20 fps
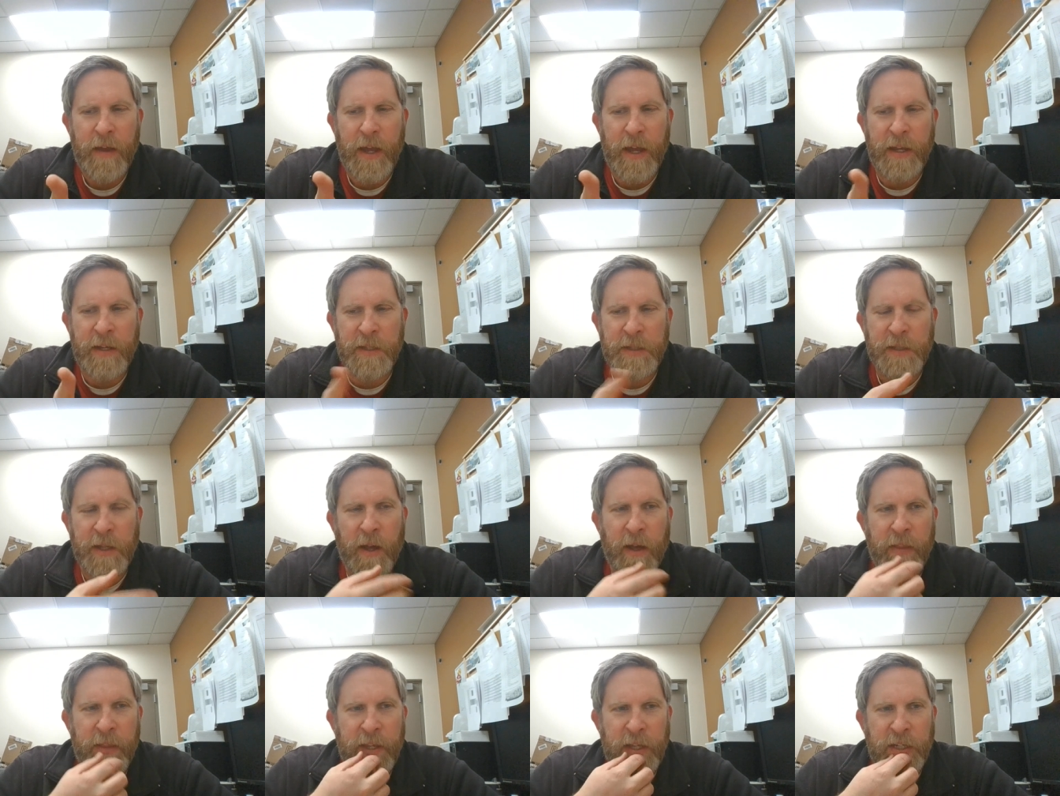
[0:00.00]
and
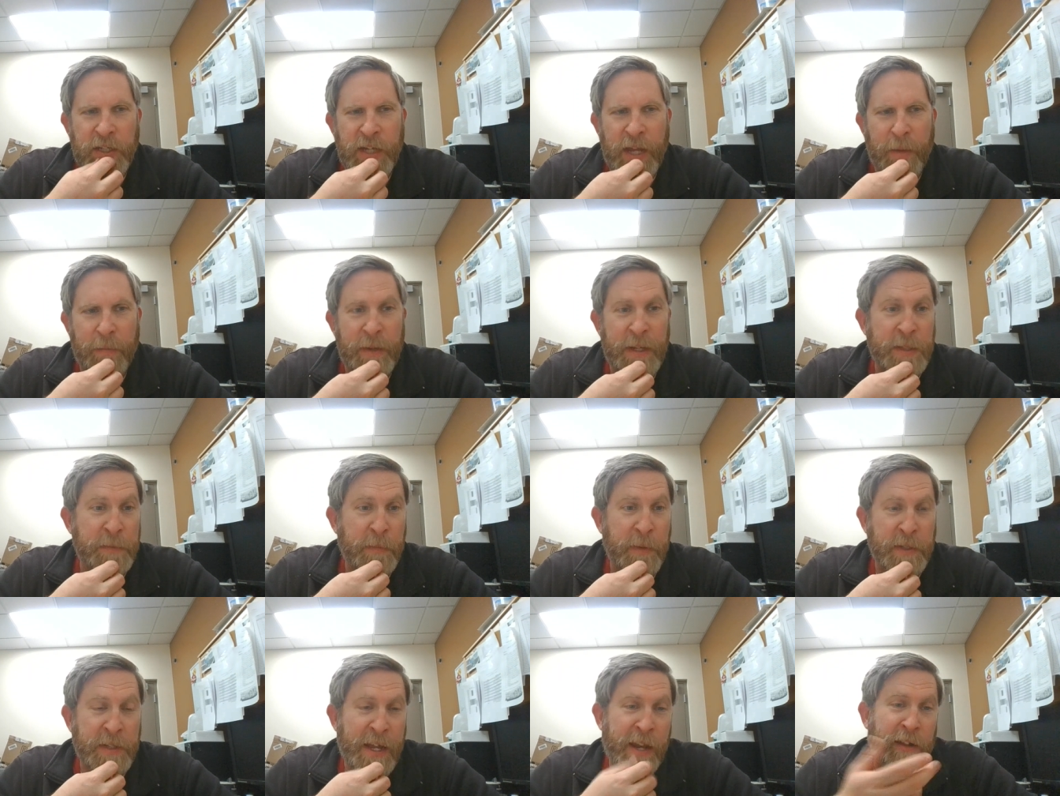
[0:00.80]
saw the Japanese
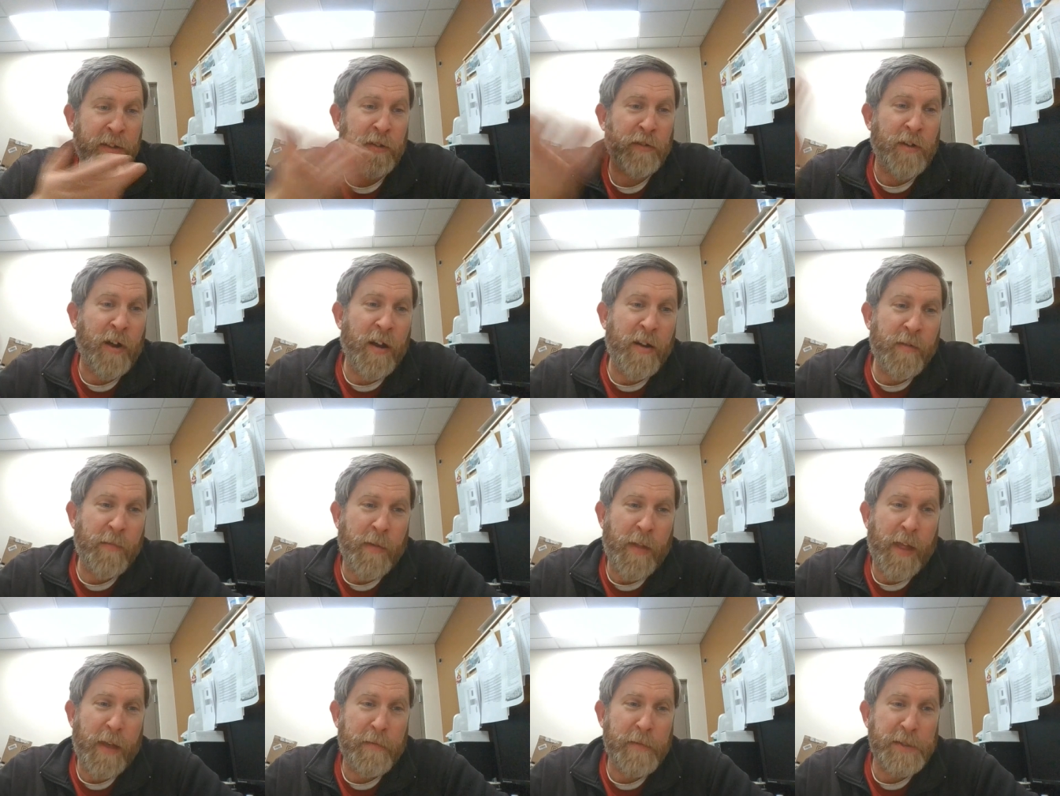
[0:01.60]
botanical garden
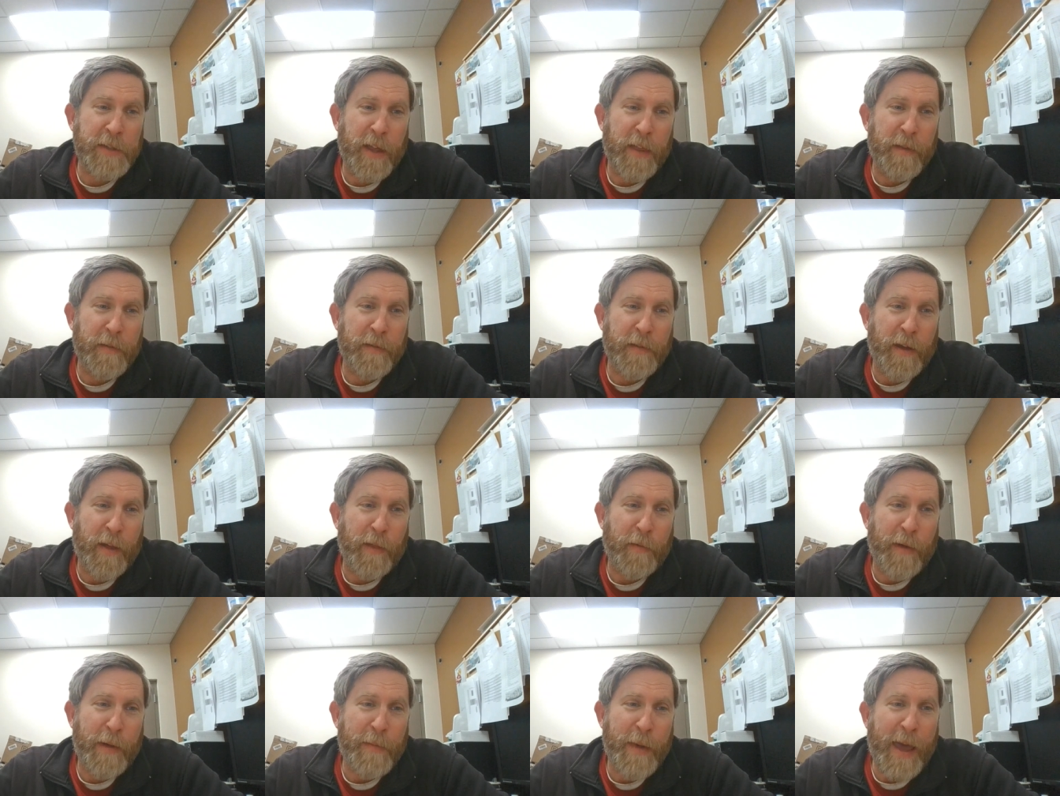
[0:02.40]
while I was on the
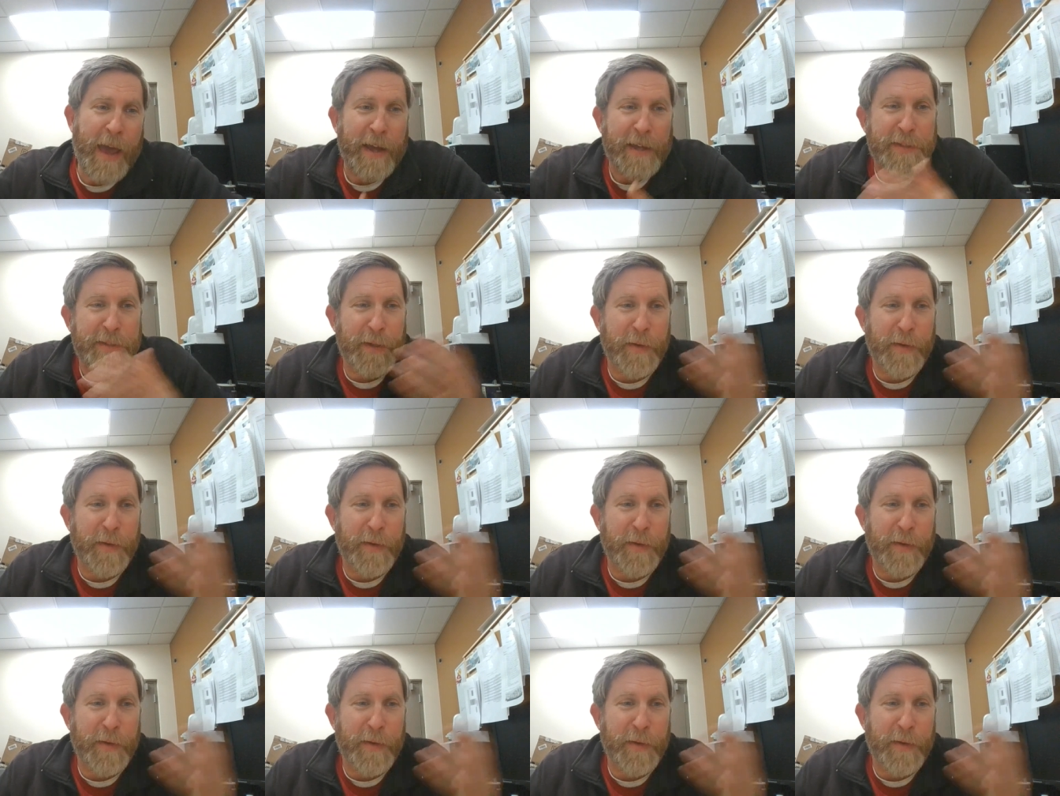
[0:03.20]
on the way back.